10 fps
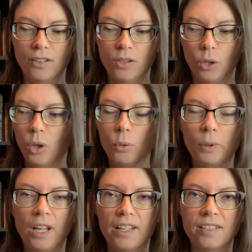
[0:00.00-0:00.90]
The whole
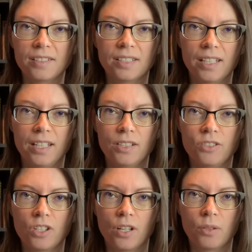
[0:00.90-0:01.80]
plot doesn't
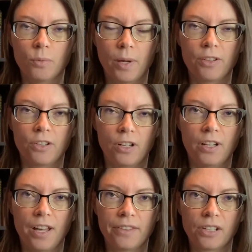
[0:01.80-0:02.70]
hinge on whether or
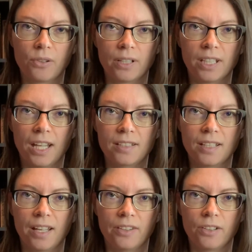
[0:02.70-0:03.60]
not they're going to get
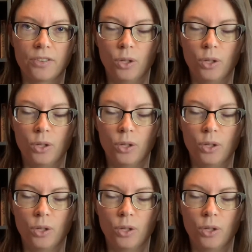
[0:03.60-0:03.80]
together.